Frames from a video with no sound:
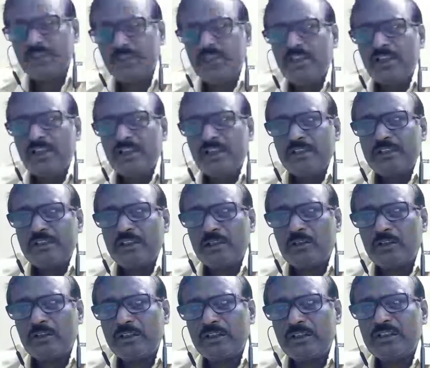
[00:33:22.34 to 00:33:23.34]
the correct
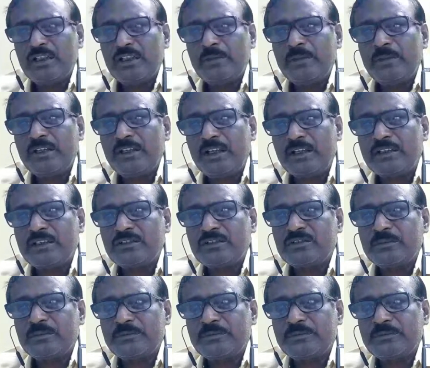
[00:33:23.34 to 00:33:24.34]
name and address of
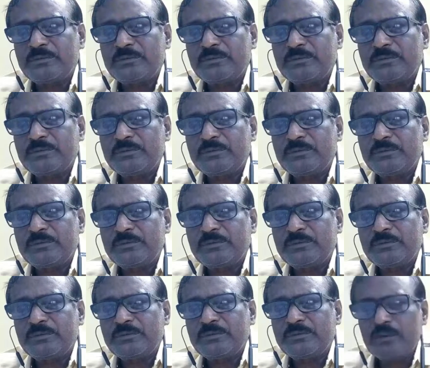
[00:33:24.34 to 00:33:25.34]
such person will
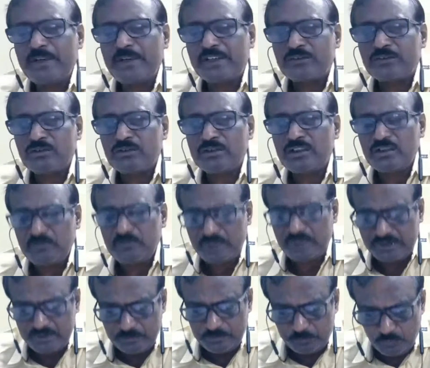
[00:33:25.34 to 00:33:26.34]
not be ascertained by the
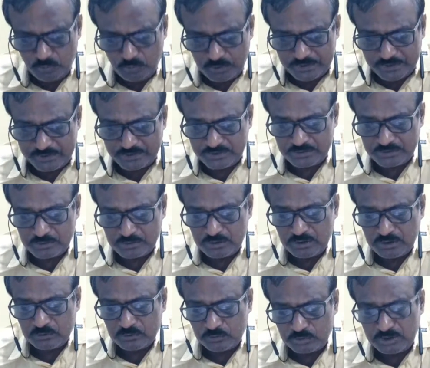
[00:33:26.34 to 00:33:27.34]
police
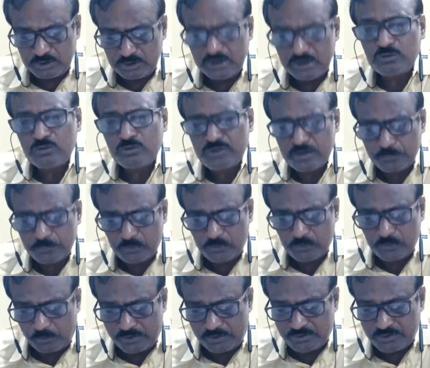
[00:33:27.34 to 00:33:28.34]
within 24
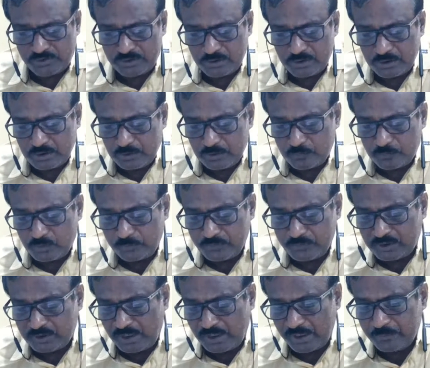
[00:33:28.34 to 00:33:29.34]
hours from the time
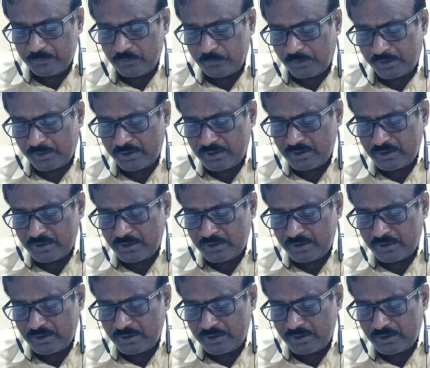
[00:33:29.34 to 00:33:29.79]
of arrest,